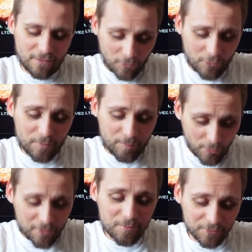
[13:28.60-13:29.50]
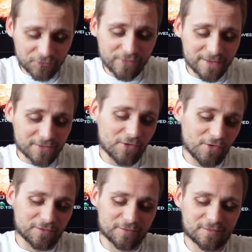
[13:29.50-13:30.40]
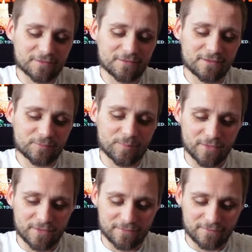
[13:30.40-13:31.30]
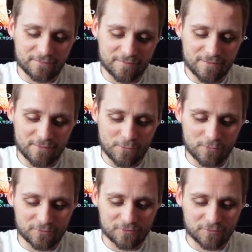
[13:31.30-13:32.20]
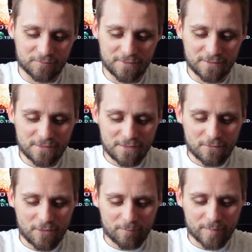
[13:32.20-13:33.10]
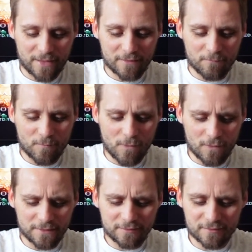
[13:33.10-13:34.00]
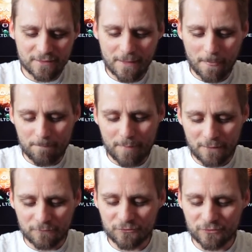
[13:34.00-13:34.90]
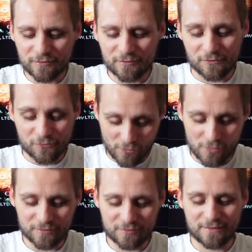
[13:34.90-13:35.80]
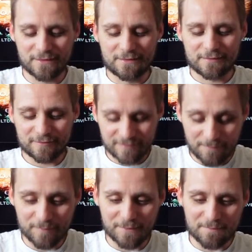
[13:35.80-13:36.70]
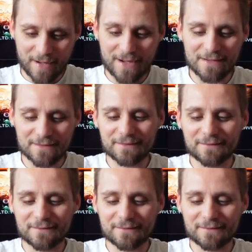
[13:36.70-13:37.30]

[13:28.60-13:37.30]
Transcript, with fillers: A load of Pokemon trading cards. That's pretty awesome. We've got a black and white boundaries crossed sampling pack